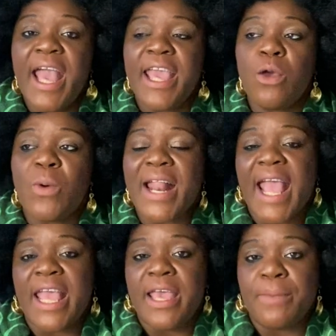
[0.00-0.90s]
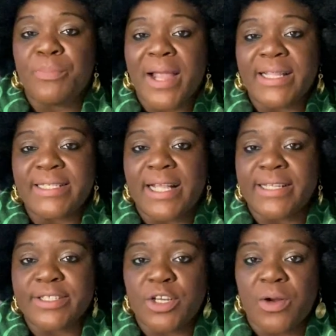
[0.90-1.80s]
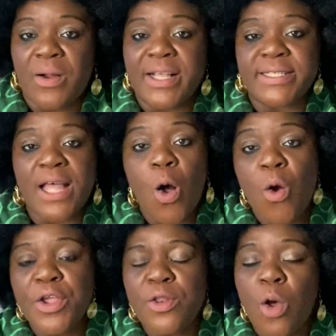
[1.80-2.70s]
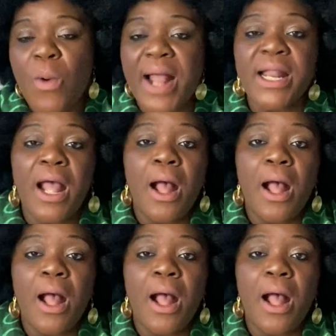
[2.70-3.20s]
He went and he impregnated this girl and said, oh, you know what?